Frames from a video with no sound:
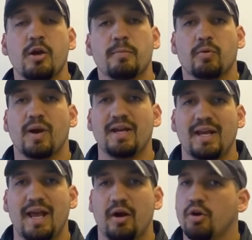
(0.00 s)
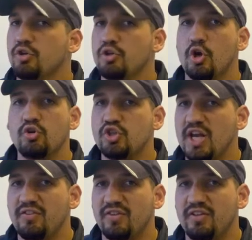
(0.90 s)
But right now, no
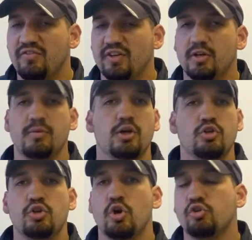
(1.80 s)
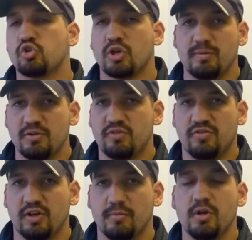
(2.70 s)
JV film, no scrimmage
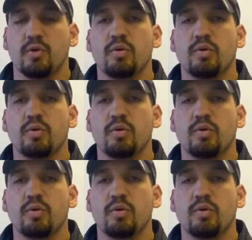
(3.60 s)
film.